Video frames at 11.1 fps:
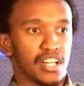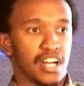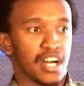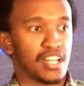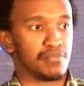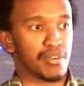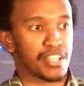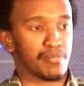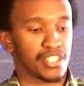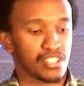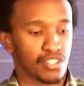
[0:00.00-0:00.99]
in
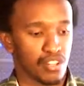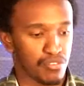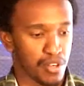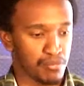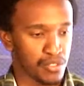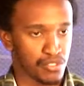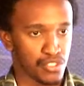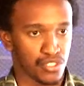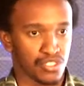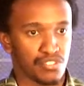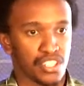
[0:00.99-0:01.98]
mathematical form, which
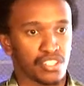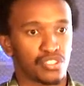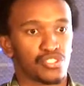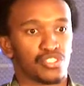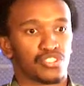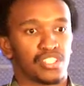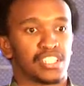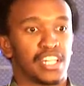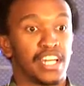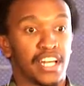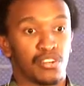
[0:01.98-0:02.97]
was very crucial so
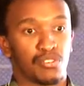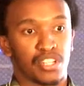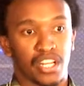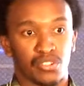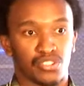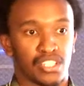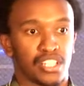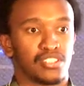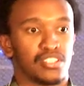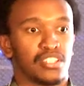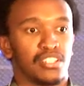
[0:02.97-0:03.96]
that AI could now
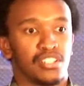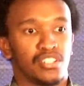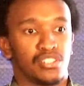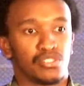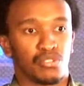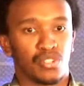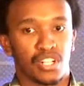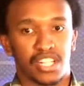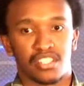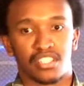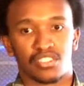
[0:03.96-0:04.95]
start to look
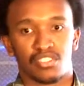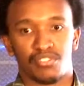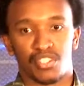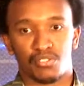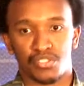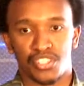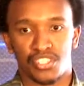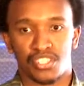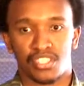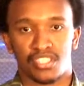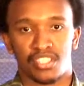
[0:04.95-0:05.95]
at things even
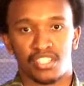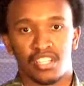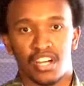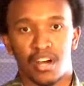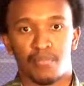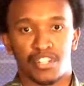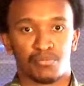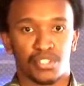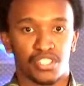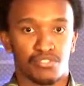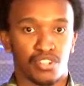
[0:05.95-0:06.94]
which are much
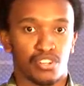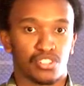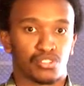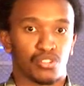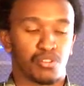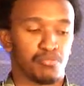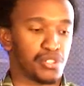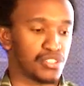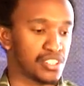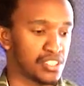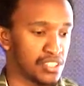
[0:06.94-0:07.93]
more difficult to
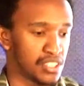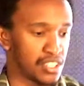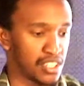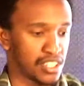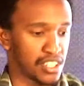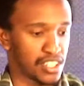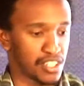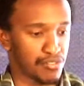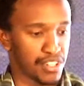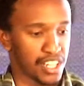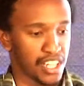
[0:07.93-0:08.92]
compute. Then
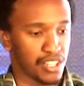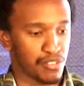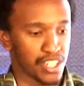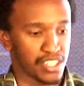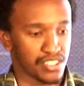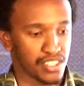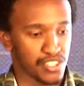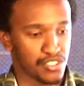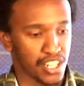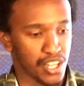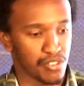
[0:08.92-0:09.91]
finally, we are at the
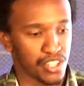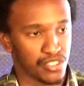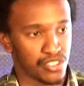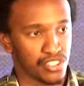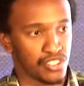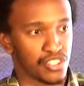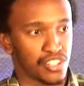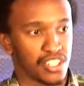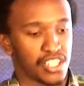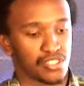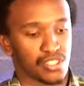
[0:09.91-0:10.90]
stage where now we are using neural
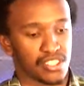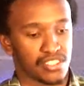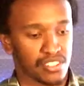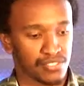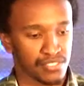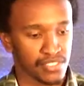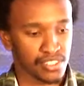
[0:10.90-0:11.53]
networks.